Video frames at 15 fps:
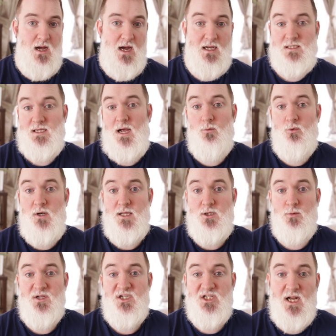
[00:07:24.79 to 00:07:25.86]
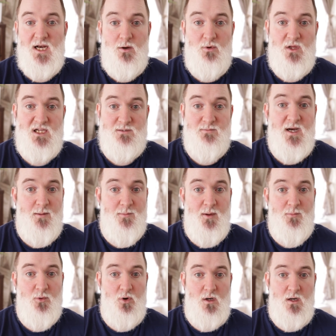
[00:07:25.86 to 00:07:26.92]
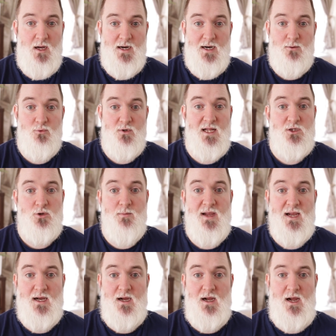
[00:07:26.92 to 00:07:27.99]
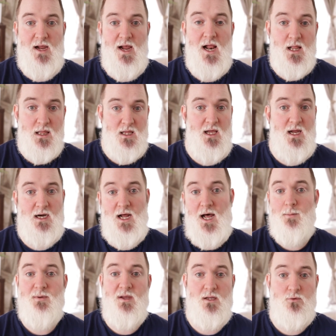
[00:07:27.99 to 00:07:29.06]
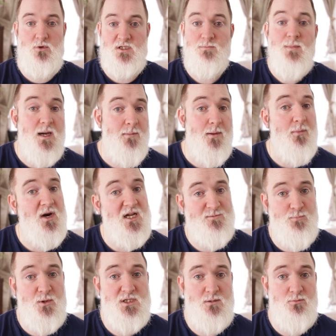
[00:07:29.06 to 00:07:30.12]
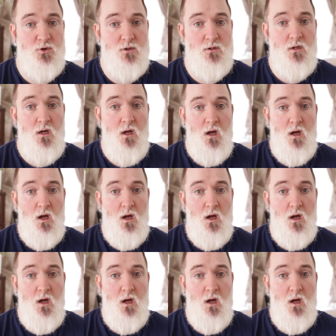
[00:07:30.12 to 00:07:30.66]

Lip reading: as I would like to be sharing with as many people, and I would like to make healthier and happier to as many people as possible.